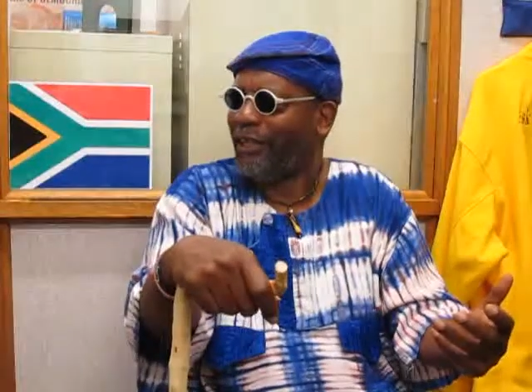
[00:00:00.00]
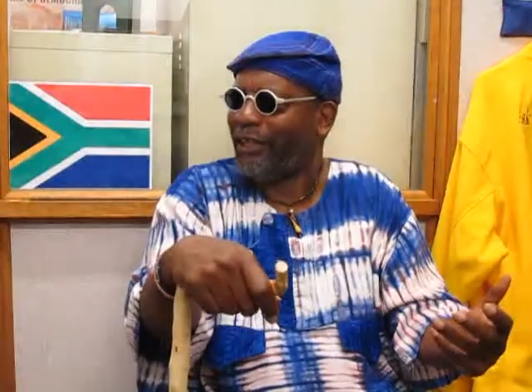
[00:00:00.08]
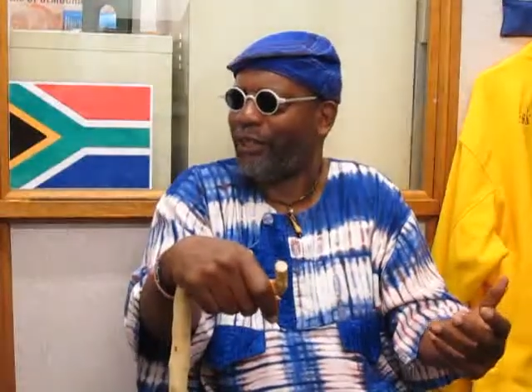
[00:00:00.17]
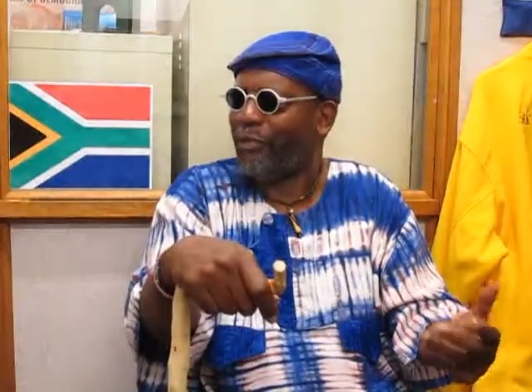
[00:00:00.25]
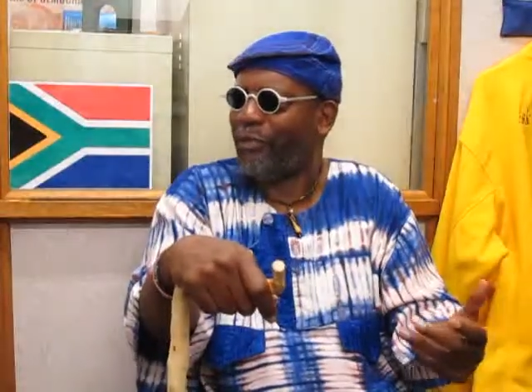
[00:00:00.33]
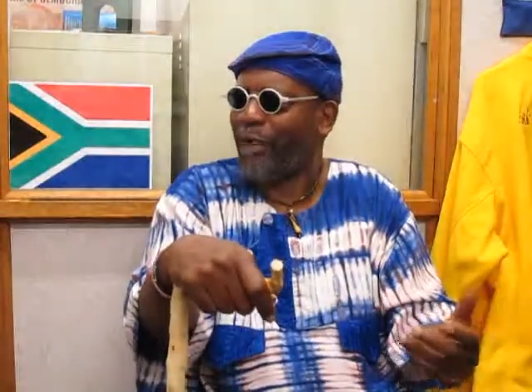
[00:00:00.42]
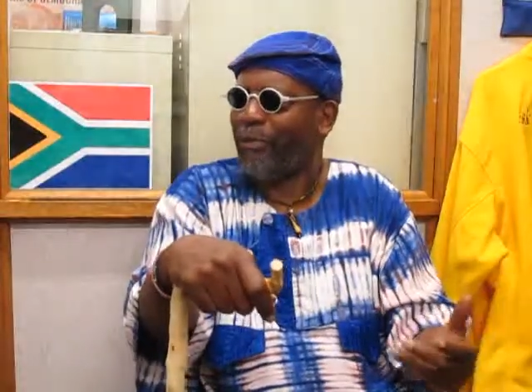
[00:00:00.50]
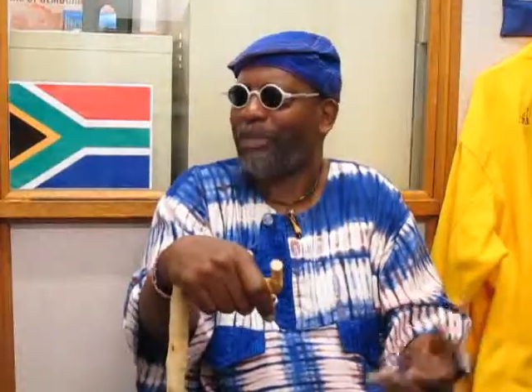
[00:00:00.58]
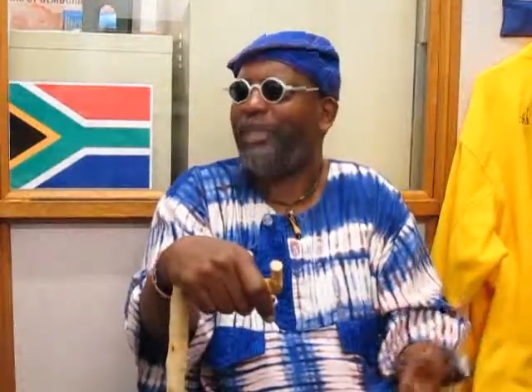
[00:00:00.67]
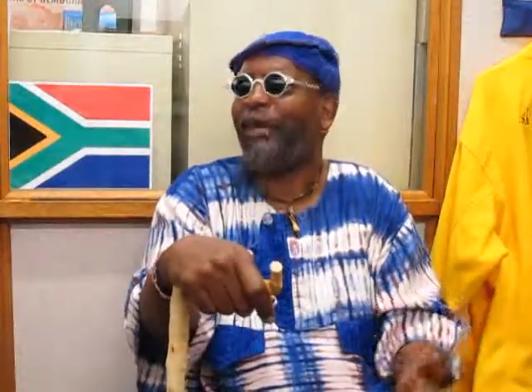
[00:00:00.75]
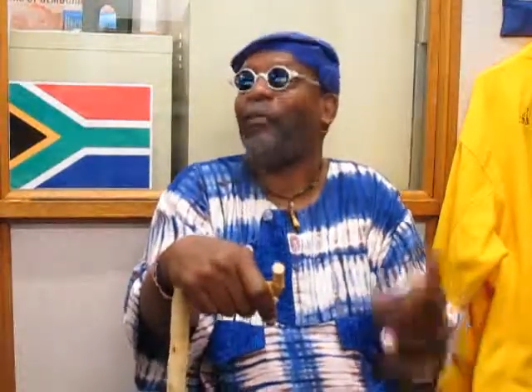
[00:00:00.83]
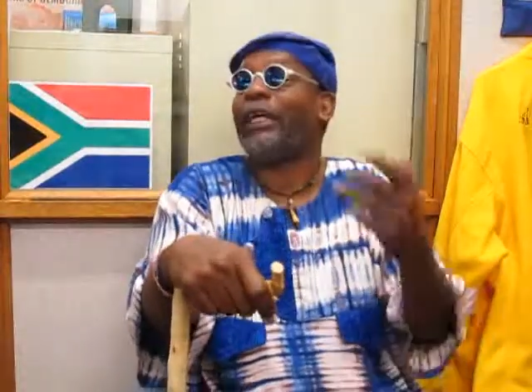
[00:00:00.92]
The problem is
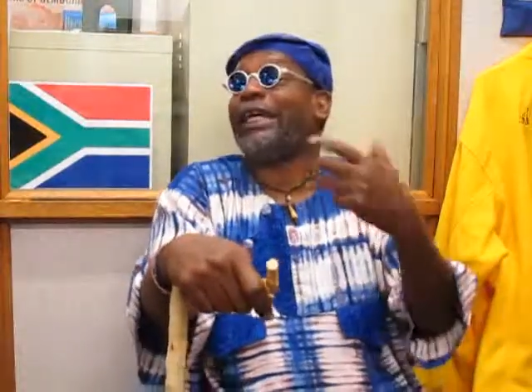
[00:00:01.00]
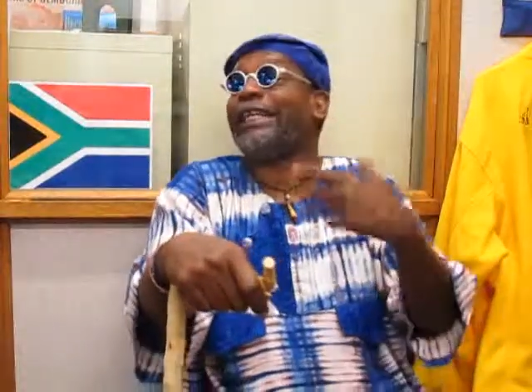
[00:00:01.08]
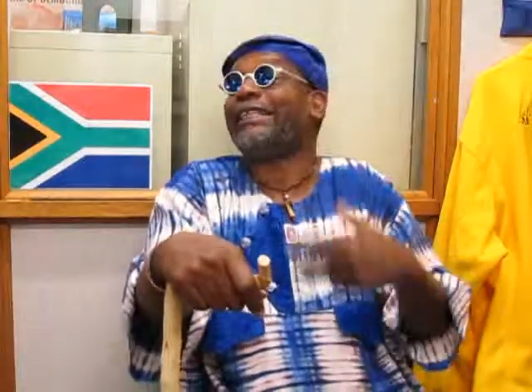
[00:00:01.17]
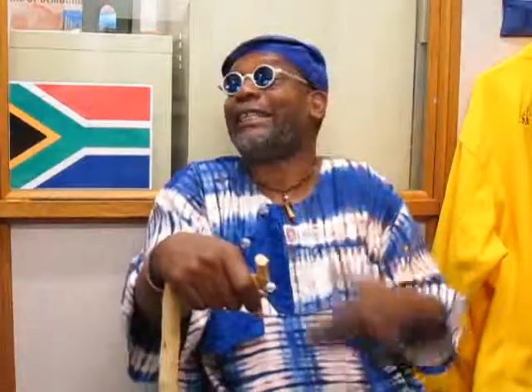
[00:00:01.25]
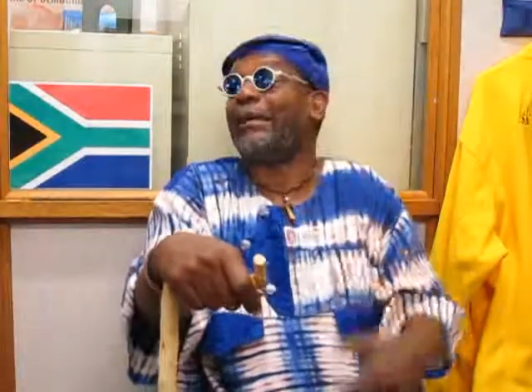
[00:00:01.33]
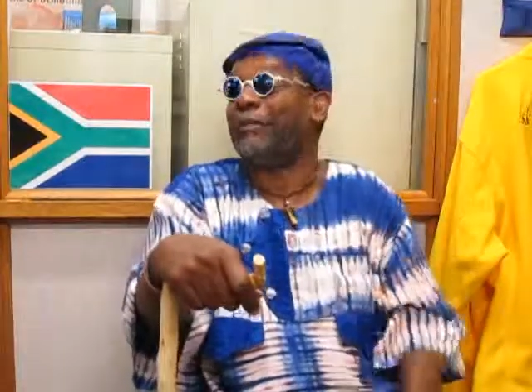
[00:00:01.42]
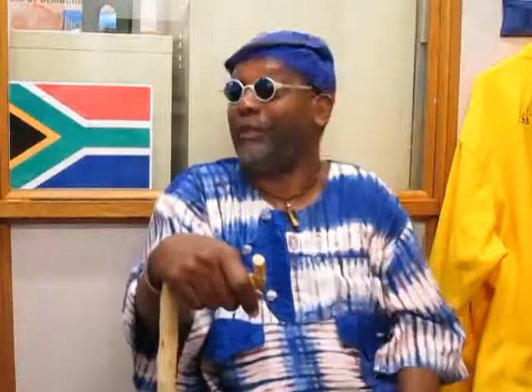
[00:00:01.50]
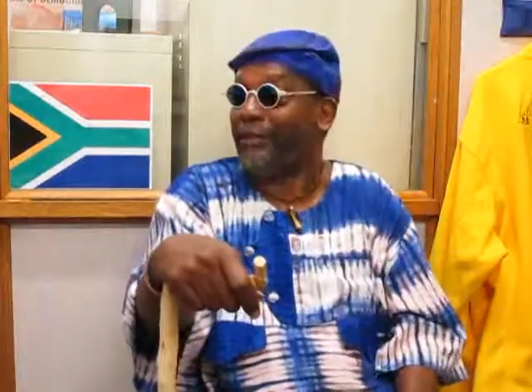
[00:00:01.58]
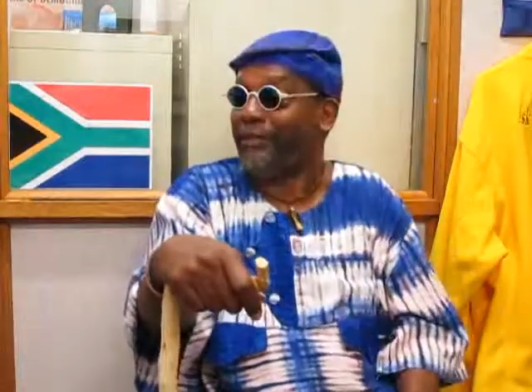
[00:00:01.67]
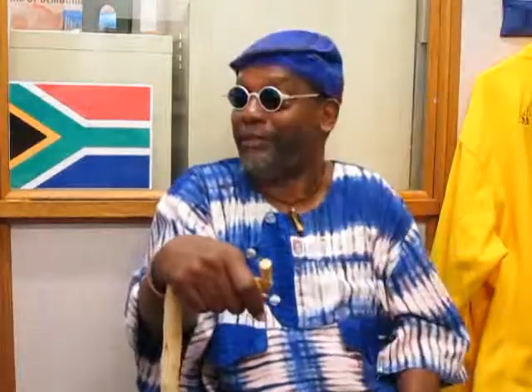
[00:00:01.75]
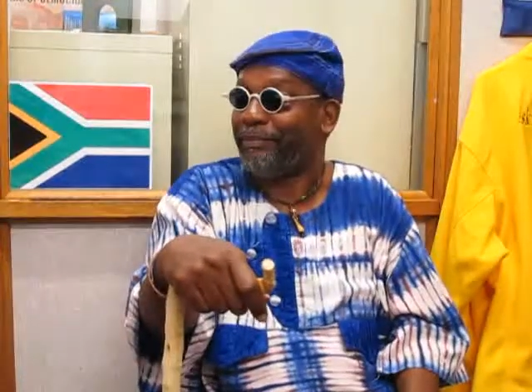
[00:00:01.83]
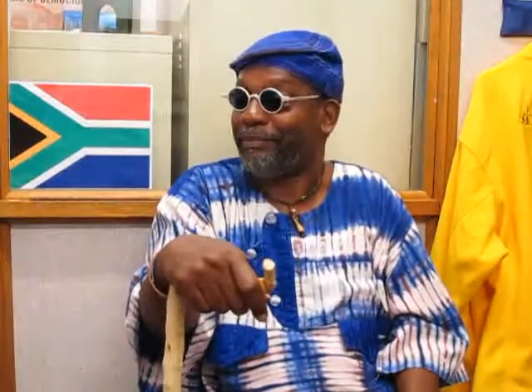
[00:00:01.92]
that we accept it.
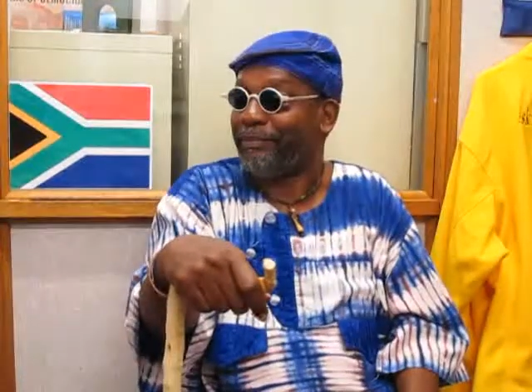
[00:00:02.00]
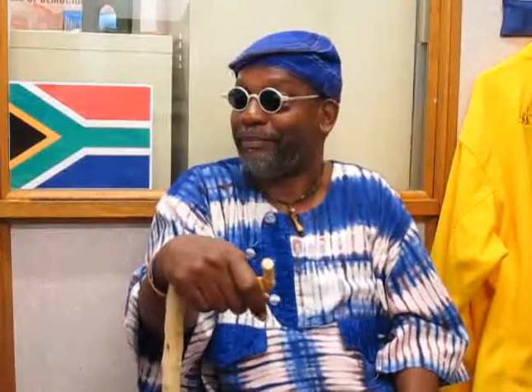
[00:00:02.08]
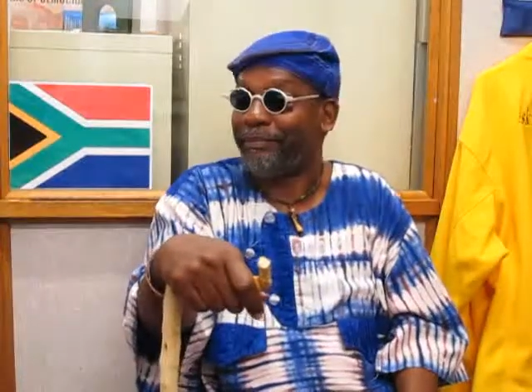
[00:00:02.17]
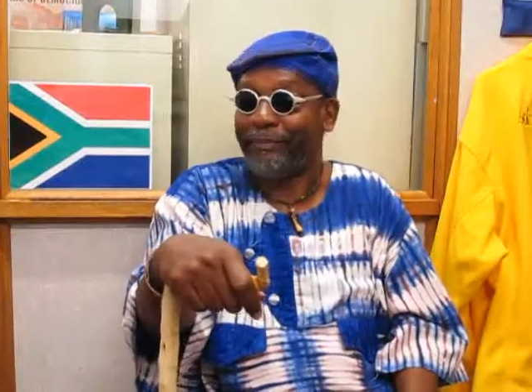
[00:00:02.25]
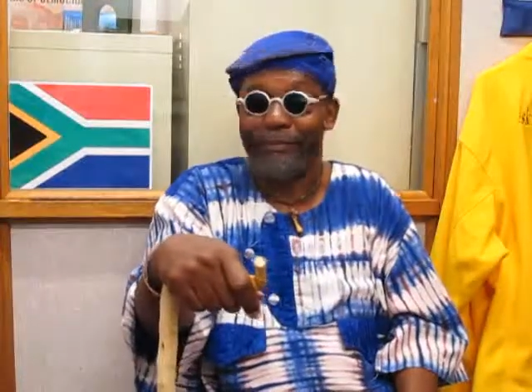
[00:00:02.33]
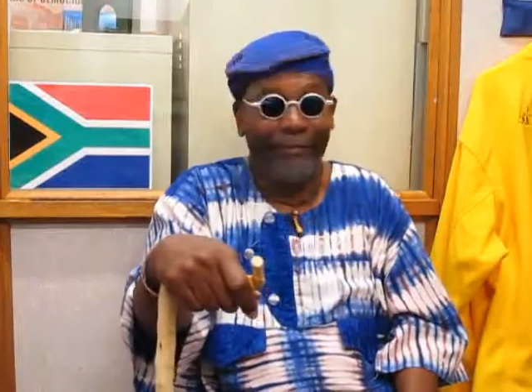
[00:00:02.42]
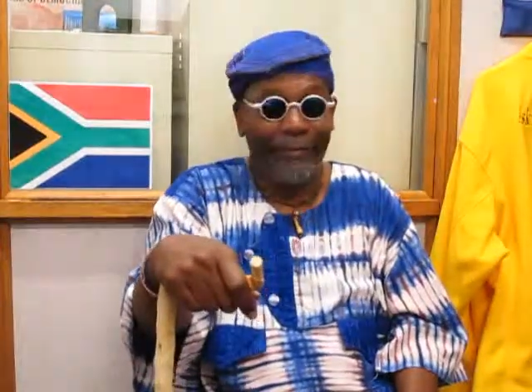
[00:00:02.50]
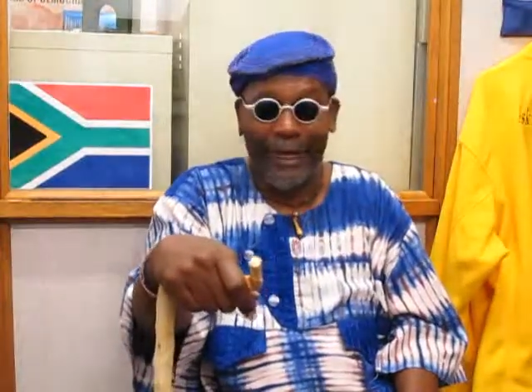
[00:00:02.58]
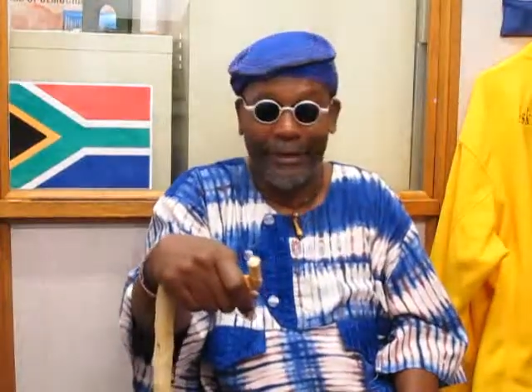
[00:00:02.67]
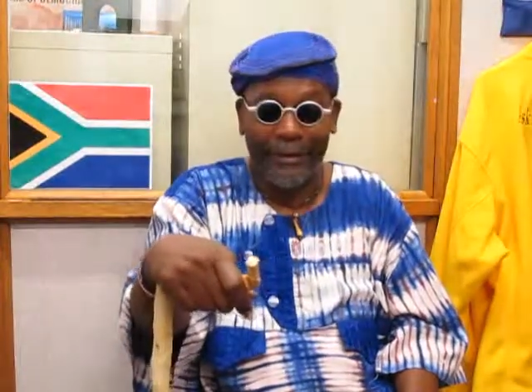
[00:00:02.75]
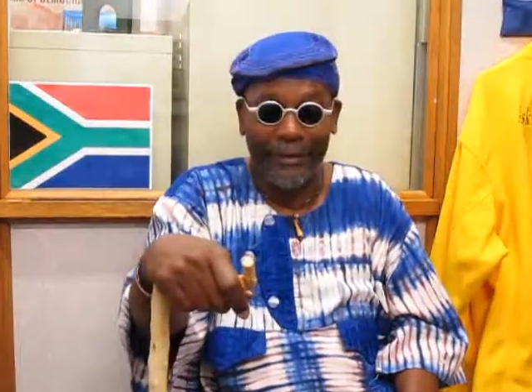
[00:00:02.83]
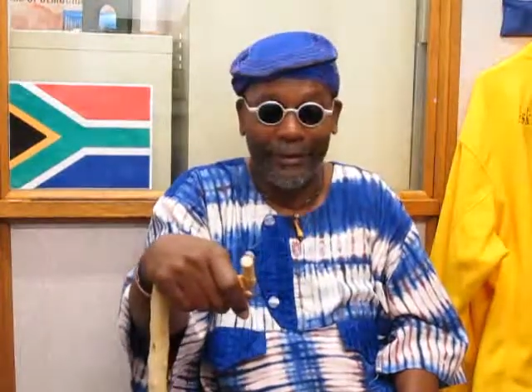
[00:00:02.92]
Mm-hmm.
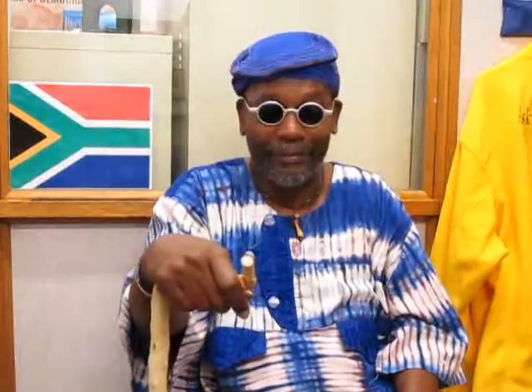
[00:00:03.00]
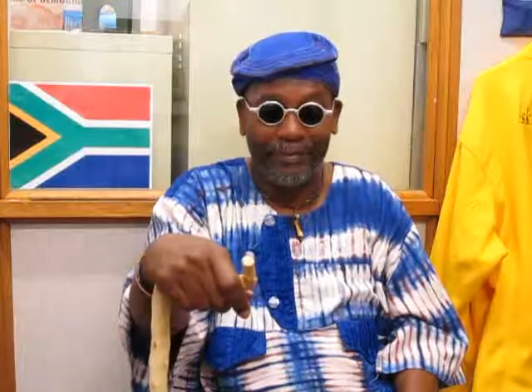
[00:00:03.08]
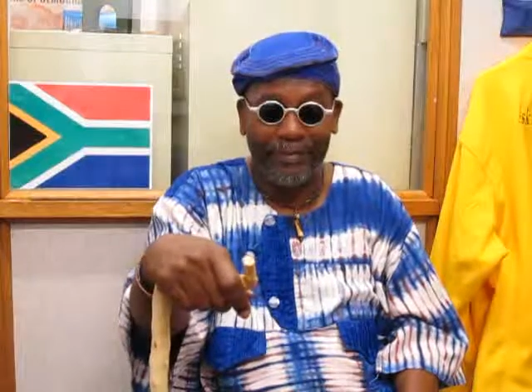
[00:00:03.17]
Not good.